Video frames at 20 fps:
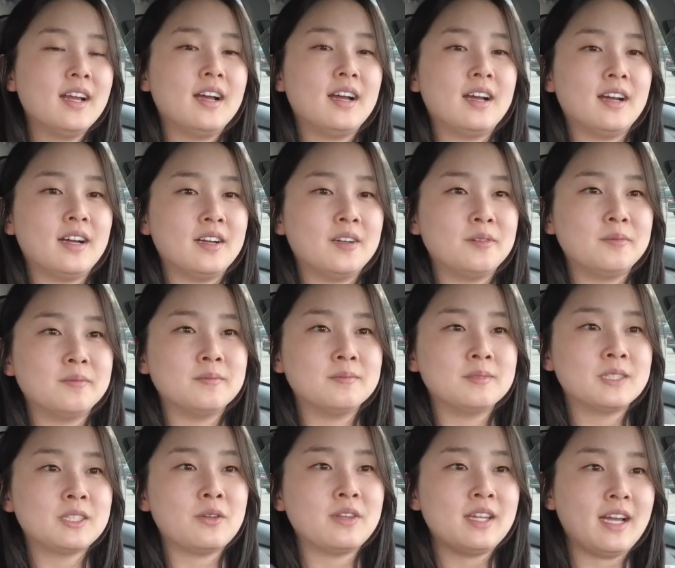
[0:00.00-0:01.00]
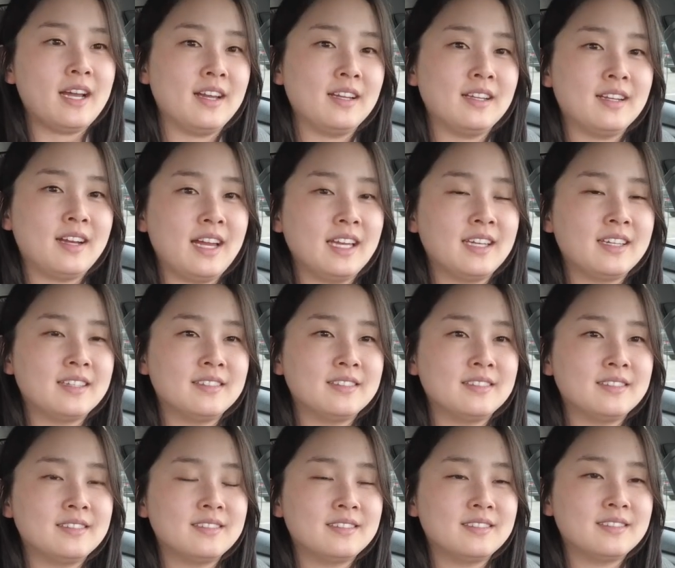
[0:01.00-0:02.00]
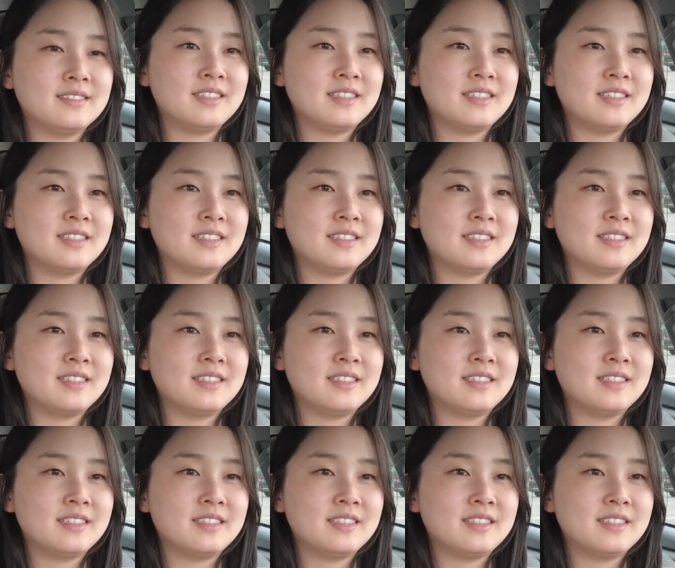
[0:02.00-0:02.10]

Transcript: um, so that I can